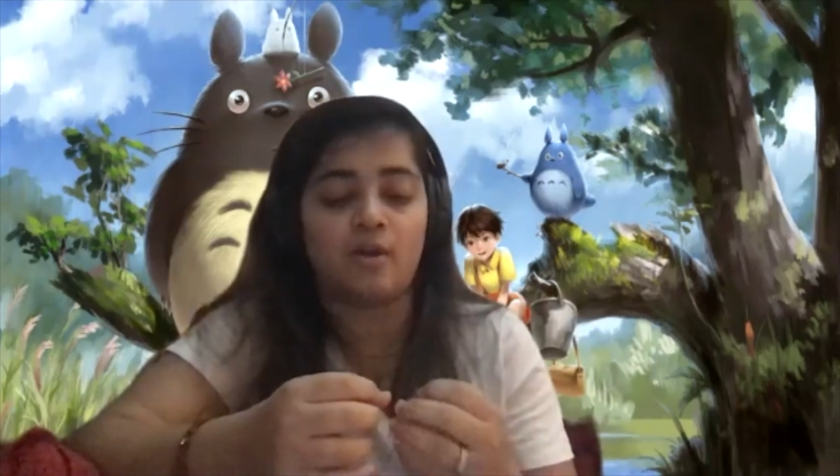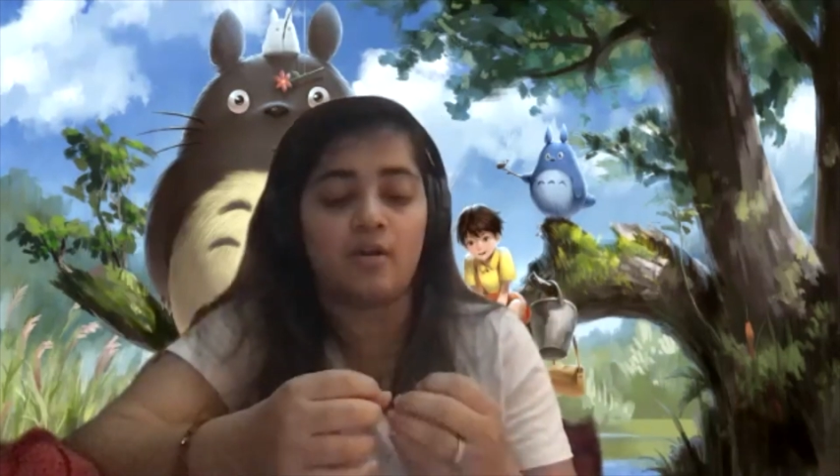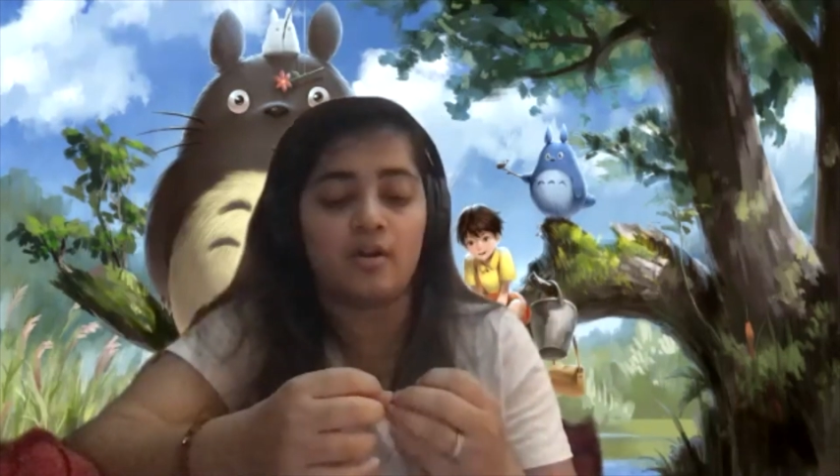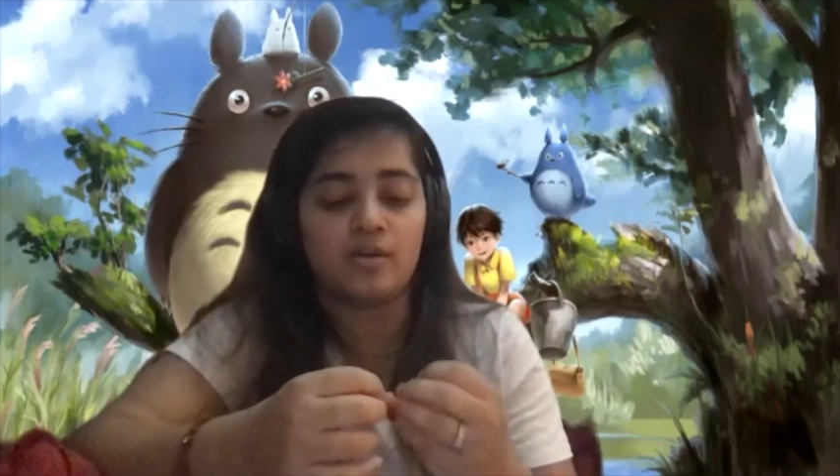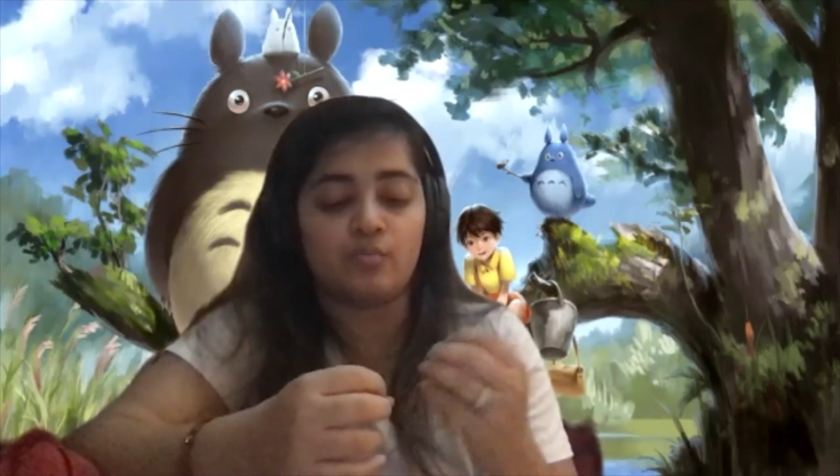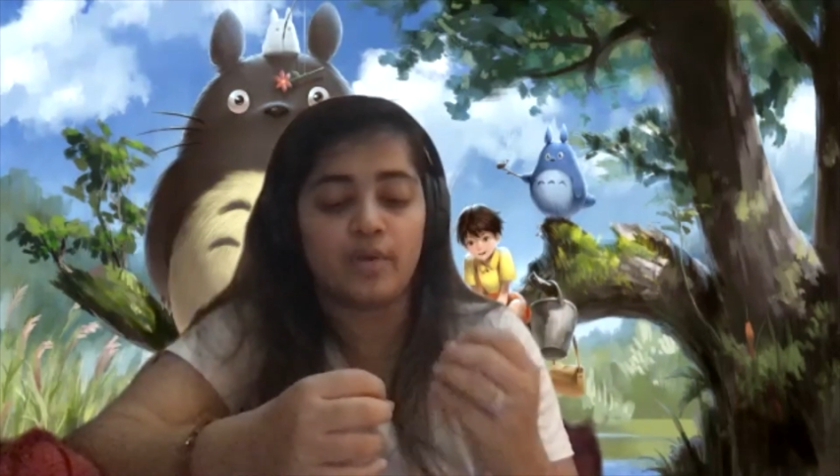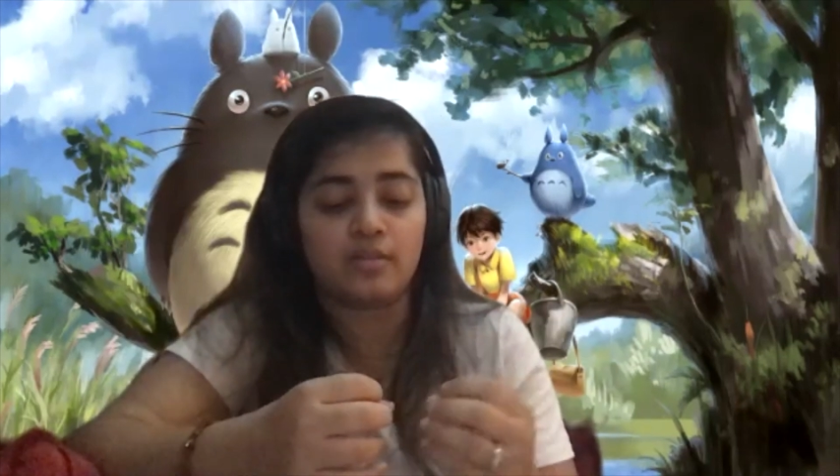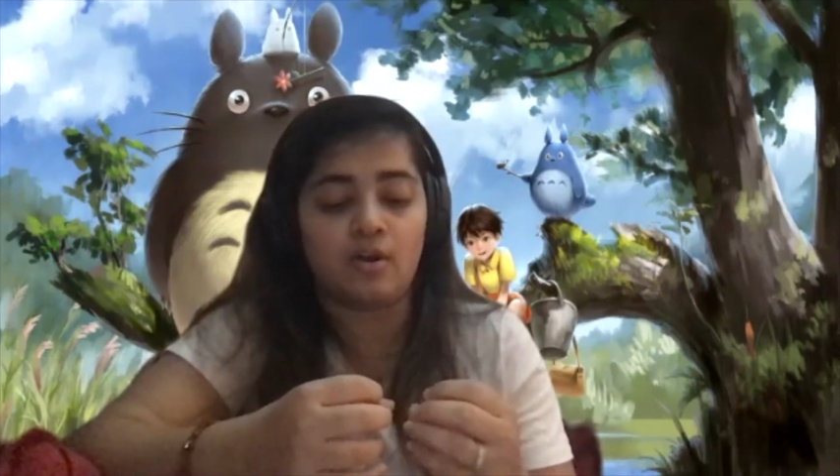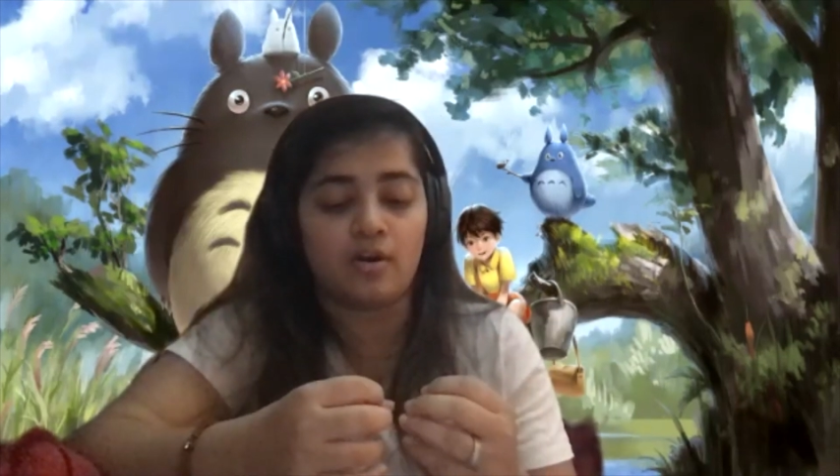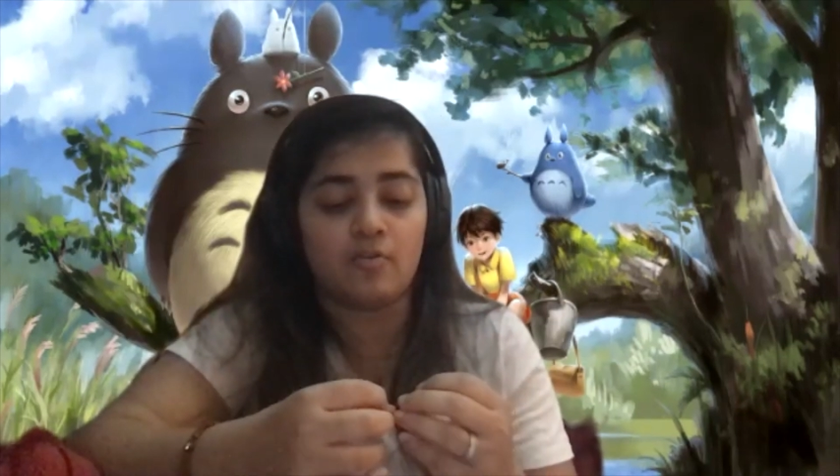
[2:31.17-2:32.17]
product, well
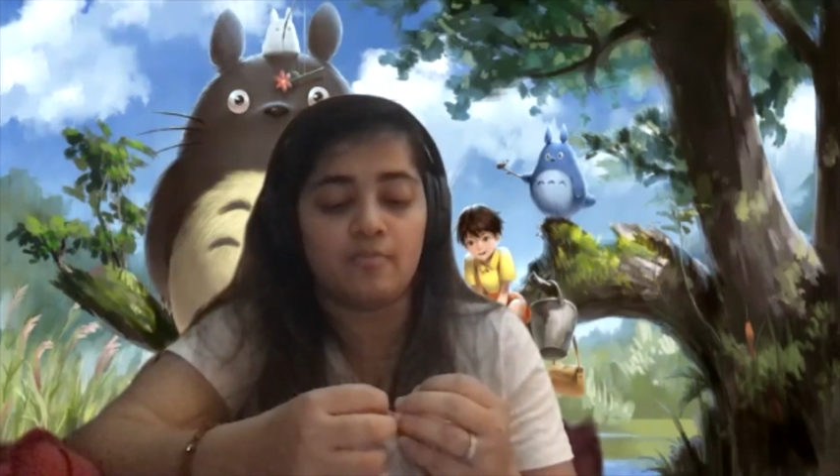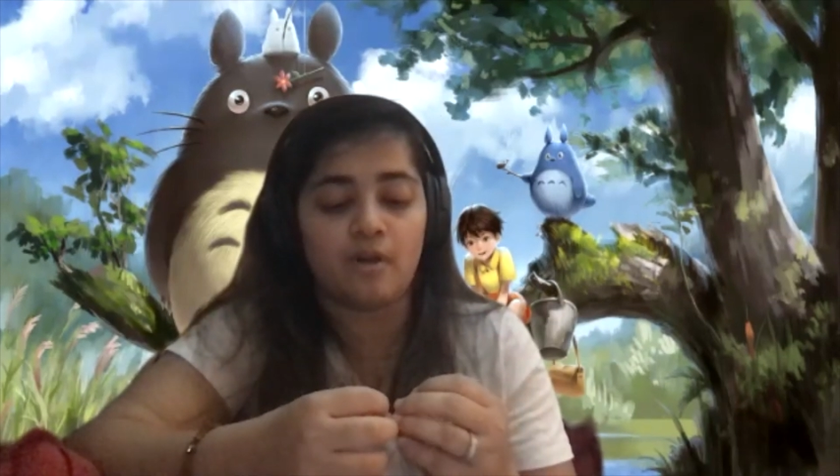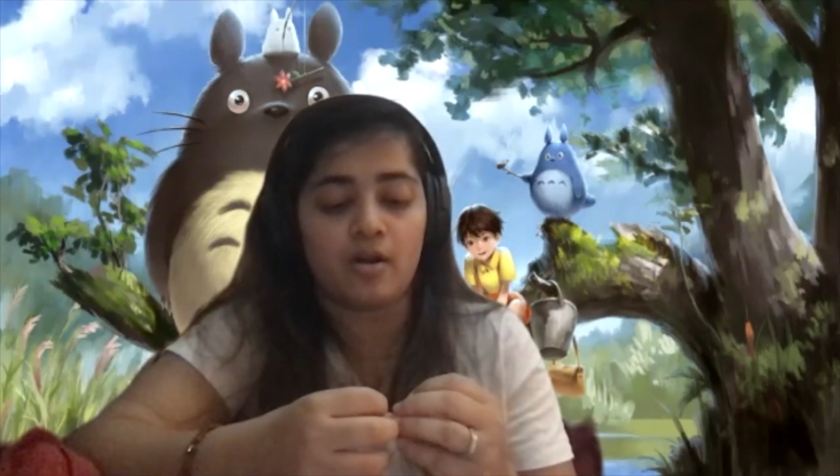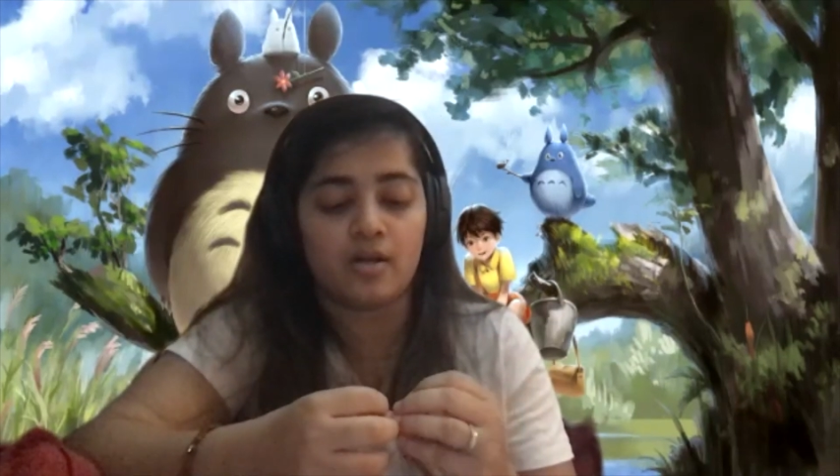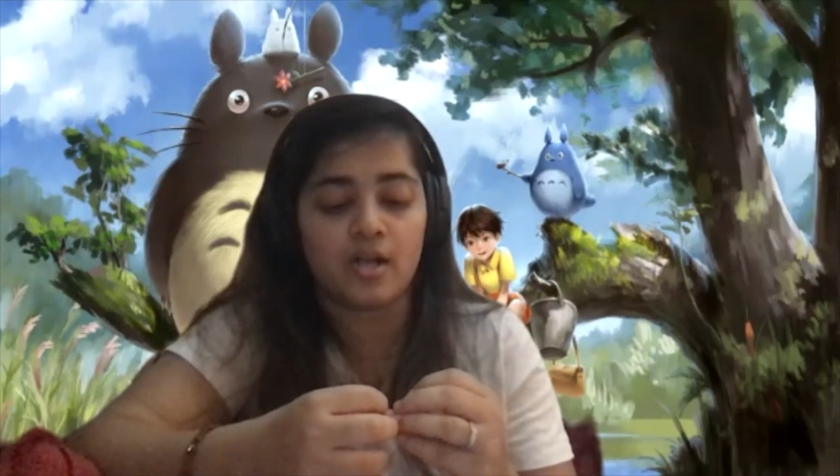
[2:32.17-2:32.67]
thought out product.